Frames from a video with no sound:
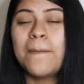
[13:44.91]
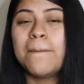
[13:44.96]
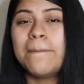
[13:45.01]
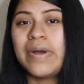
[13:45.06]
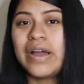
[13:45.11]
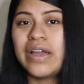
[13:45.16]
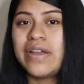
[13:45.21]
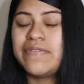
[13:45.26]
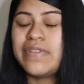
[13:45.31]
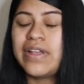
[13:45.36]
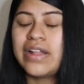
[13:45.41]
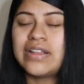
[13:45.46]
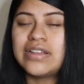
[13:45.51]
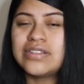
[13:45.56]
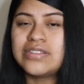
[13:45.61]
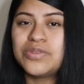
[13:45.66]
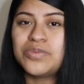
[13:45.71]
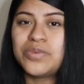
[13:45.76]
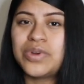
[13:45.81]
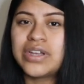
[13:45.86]
But if that
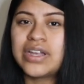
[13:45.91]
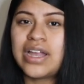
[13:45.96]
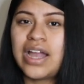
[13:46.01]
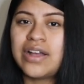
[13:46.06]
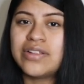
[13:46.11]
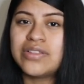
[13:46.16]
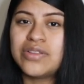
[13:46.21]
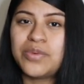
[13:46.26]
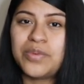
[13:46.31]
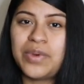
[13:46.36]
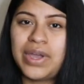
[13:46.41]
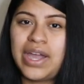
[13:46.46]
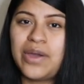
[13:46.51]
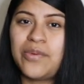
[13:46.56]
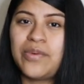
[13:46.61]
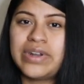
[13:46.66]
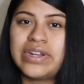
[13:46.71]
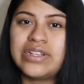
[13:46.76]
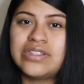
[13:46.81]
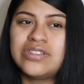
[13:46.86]
doesn't work out the way I
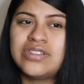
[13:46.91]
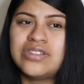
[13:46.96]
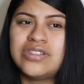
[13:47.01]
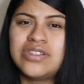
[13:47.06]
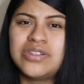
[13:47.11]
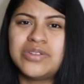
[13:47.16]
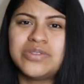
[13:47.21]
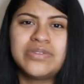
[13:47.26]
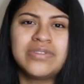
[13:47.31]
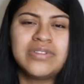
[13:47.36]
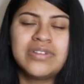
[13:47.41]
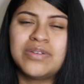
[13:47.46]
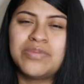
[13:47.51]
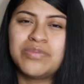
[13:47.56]
want it to do,